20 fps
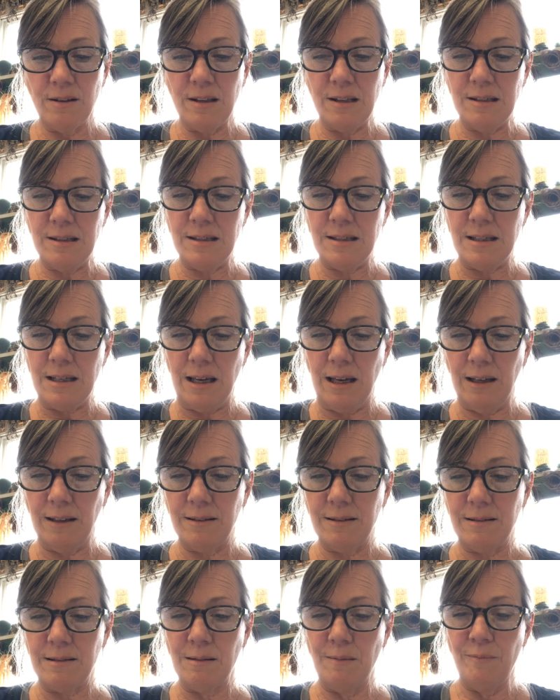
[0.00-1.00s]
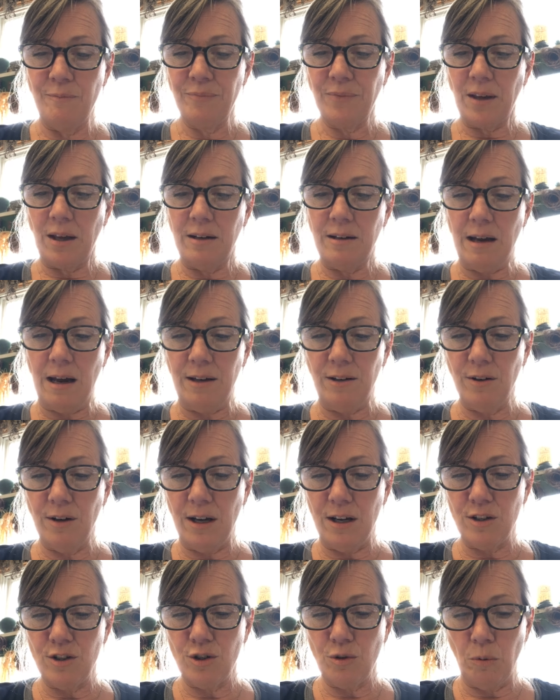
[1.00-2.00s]
the 6, now you
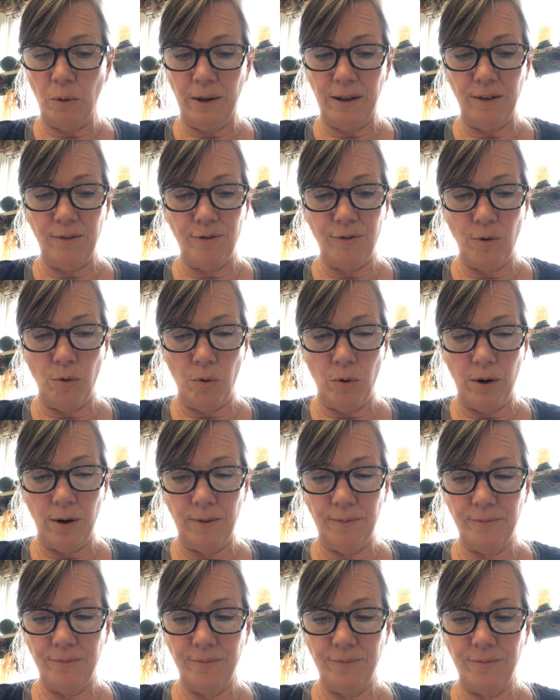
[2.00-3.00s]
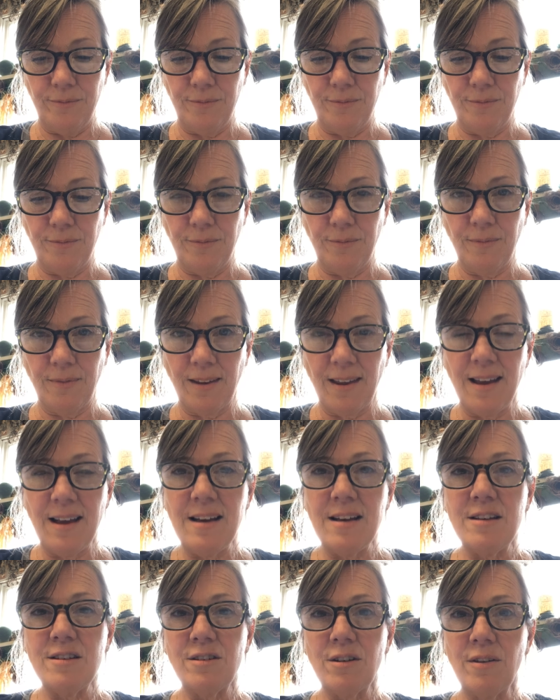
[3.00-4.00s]
get 24.
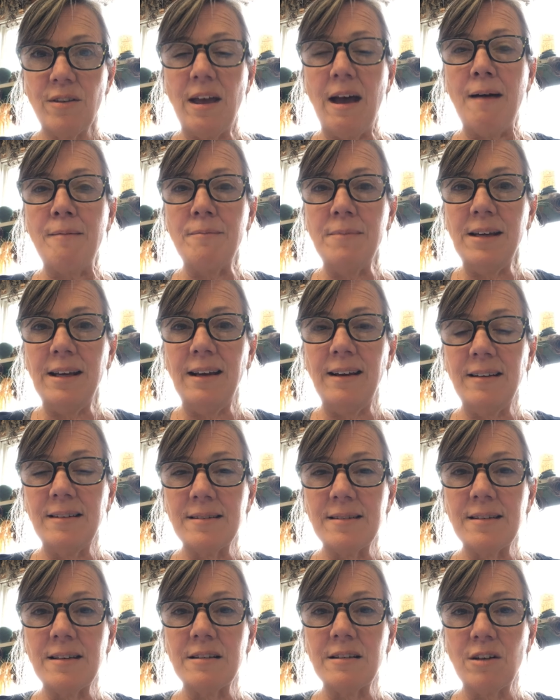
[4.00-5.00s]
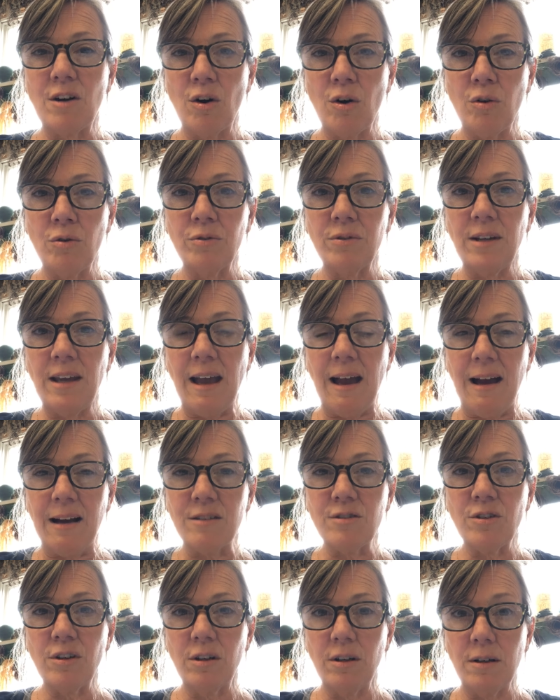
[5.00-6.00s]
So that means that there are only
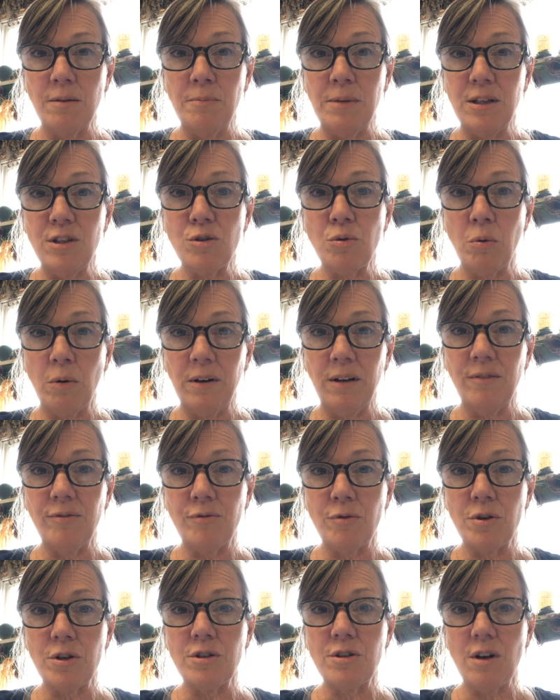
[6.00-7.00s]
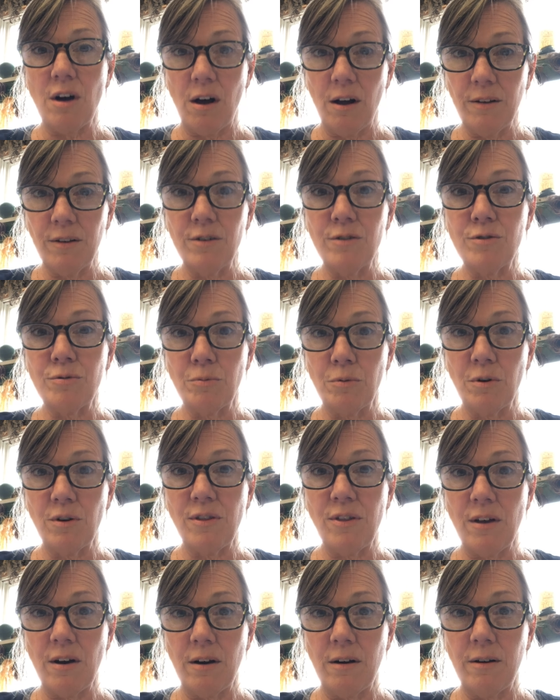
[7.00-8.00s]
actually going to be $24
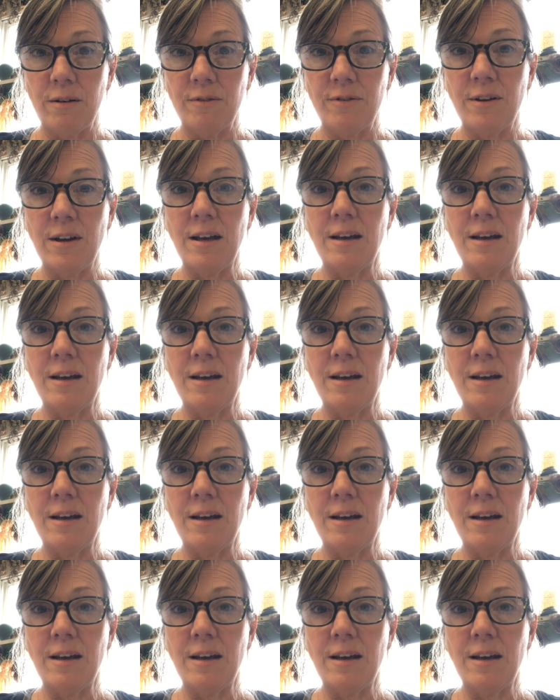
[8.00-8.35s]
worth of